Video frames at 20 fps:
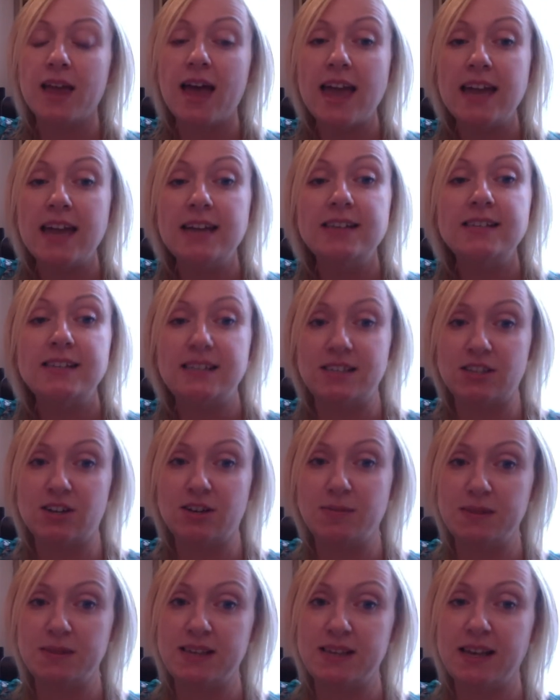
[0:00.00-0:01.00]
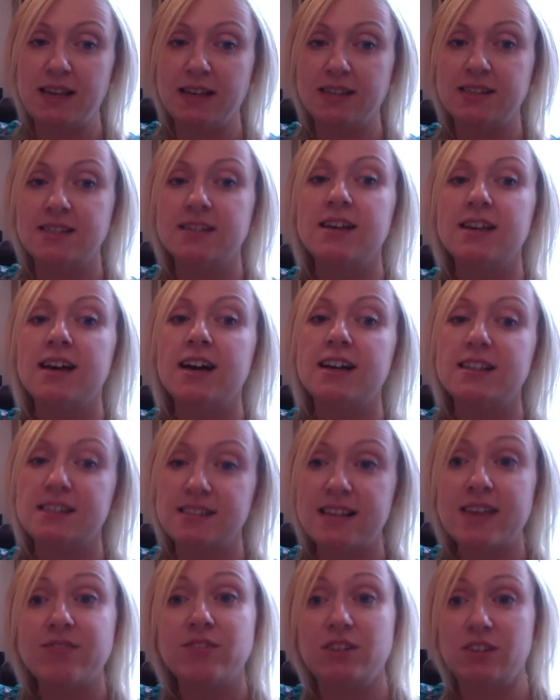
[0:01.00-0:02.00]
80 times 6 and
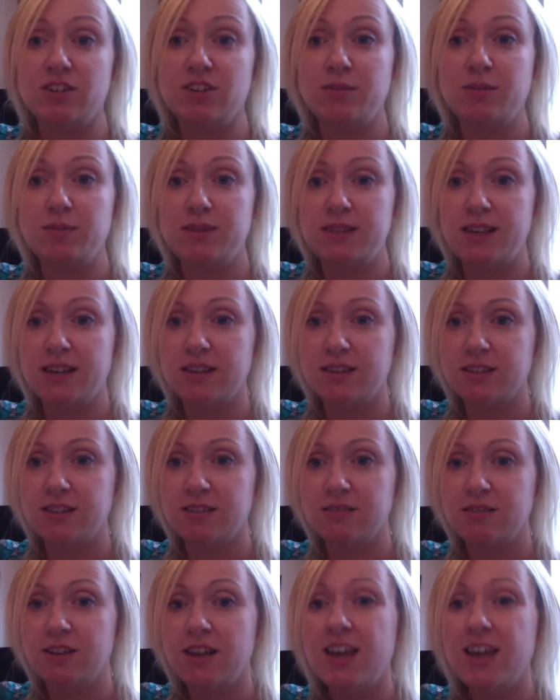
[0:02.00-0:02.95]
7 times 6.